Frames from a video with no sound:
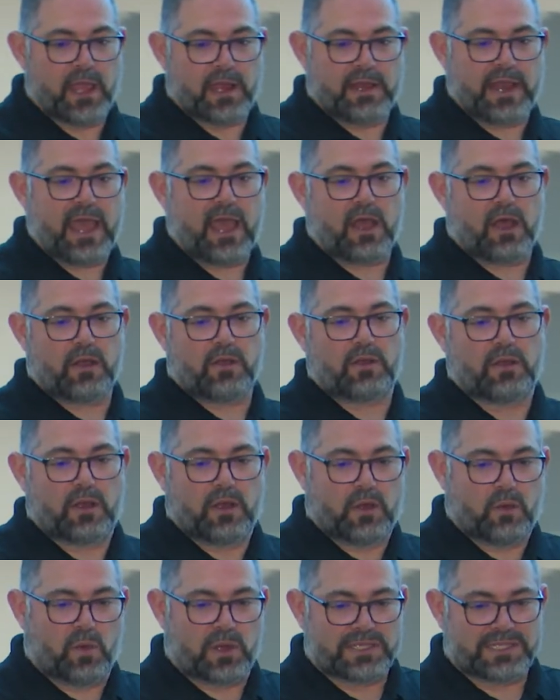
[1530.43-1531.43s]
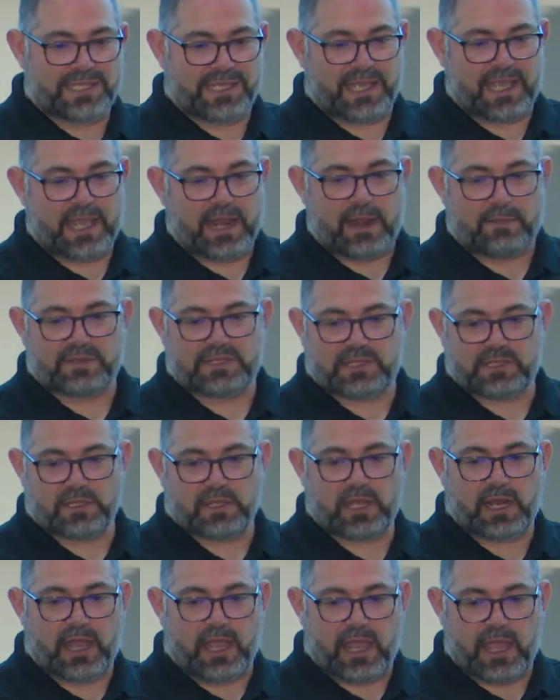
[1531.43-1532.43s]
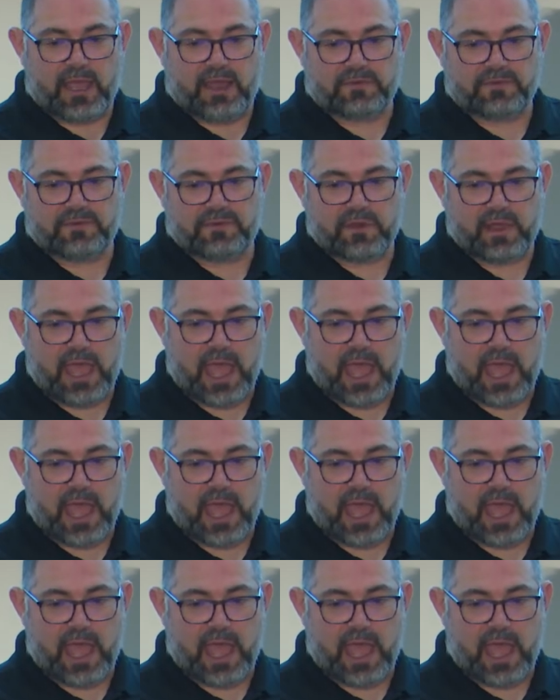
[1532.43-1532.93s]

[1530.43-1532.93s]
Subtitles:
Now, once again, I'm still going to have